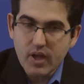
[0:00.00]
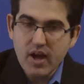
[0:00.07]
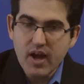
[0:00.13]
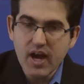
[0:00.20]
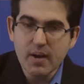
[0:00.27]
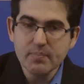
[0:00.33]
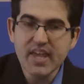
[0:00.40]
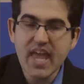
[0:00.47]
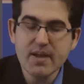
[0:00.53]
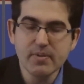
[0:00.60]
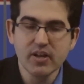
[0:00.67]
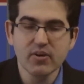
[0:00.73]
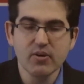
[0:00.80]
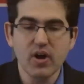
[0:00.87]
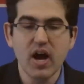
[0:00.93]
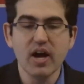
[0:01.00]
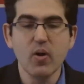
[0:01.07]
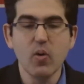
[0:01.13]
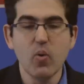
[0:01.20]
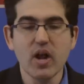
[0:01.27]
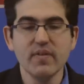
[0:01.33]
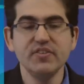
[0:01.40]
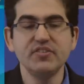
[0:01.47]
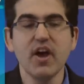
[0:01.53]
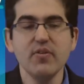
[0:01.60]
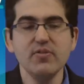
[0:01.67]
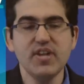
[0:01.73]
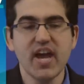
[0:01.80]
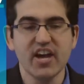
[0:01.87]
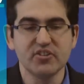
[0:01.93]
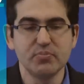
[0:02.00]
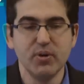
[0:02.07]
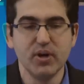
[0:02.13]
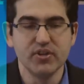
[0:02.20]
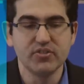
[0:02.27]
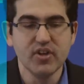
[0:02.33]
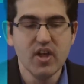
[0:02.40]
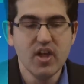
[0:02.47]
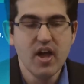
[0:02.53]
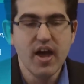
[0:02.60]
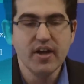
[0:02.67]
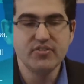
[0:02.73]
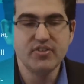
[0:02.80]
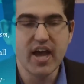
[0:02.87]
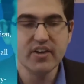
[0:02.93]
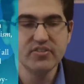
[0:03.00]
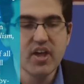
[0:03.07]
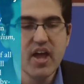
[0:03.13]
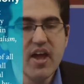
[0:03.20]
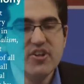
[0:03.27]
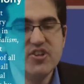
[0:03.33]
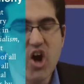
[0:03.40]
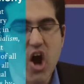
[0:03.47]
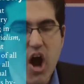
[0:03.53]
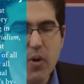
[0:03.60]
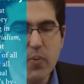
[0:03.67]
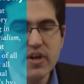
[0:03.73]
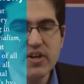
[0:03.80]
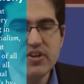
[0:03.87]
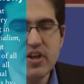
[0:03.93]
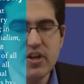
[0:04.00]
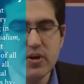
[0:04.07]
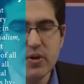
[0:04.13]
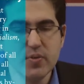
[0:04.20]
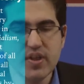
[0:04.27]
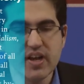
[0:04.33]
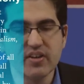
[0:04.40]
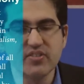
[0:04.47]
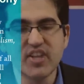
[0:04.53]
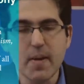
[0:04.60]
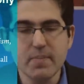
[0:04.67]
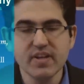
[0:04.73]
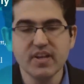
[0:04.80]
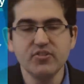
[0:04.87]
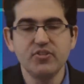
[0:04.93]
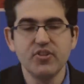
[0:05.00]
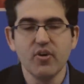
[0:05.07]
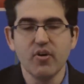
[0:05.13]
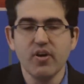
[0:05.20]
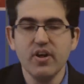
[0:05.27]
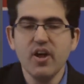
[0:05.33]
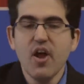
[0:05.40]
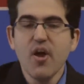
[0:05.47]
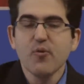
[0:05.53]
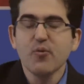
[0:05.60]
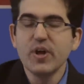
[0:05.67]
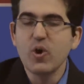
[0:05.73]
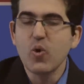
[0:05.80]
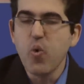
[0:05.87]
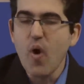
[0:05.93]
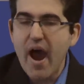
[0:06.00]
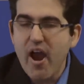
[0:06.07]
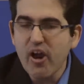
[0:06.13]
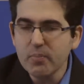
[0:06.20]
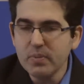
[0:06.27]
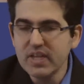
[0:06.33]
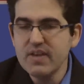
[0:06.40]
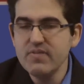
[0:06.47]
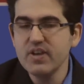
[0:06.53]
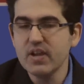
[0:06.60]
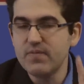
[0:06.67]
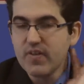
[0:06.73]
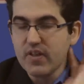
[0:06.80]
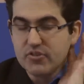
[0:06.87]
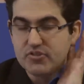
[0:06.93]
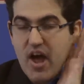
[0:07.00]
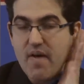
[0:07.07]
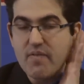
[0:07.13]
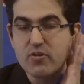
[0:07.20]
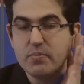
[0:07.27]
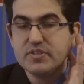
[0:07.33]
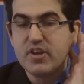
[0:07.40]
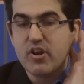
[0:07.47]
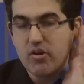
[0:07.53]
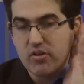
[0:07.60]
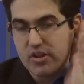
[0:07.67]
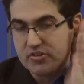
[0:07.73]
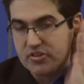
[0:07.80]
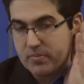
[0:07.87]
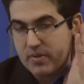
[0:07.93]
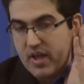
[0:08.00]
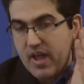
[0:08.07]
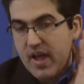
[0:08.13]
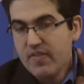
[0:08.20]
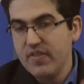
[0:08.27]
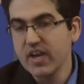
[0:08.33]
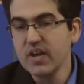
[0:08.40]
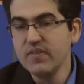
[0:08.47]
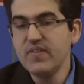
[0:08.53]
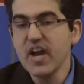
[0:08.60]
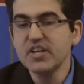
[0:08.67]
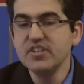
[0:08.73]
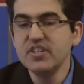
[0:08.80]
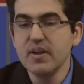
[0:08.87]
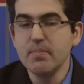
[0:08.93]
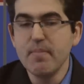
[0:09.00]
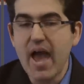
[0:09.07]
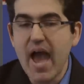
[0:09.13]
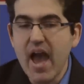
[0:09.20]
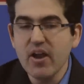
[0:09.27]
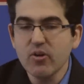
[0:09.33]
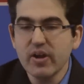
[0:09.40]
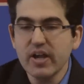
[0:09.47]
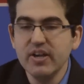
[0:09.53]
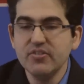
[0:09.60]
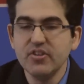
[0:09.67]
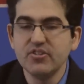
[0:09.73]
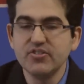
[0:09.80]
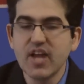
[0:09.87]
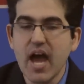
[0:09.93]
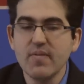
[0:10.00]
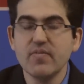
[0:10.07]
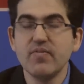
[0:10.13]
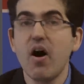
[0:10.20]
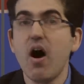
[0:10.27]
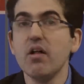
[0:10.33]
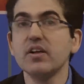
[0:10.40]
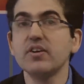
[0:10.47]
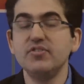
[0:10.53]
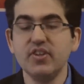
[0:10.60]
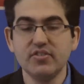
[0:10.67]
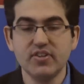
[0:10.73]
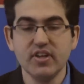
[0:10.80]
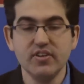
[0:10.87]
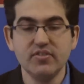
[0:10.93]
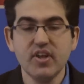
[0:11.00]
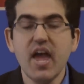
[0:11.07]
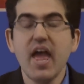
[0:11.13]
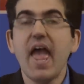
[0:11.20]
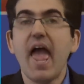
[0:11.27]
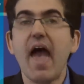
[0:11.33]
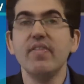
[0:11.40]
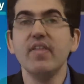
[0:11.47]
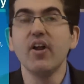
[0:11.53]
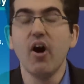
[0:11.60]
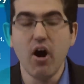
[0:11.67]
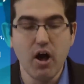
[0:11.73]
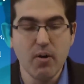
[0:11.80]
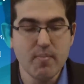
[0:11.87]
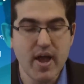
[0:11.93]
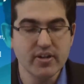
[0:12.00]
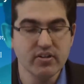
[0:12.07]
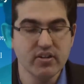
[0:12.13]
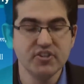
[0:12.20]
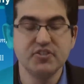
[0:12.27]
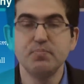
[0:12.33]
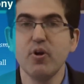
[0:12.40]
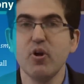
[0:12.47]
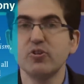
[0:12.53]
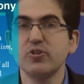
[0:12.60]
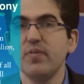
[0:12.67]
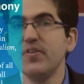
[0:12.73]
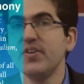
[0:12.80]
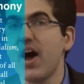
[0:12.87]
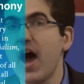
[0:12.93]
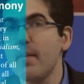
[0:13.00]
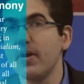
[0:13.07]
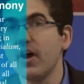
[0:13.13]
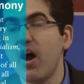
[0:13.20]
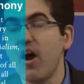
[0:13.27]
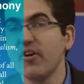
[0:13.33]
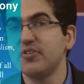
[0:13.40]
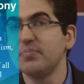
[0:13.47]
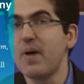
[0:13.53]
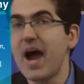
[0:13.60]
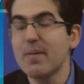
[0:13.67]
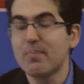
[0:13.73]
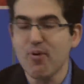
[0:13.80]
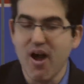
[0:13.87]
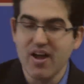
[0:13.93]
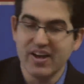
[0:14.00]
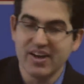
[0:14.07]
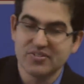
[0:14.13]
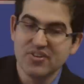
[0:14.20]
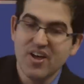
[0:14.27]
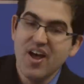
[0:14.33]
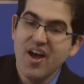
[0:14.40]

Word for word: Um, Ken Miller, uh, one of his other textbooks, says Darwin knew that accepting this theory required believing in philosophical materialism, the conviction that matter is the stuff of all existence and that all mental and spiritual phenomena are its byproducts.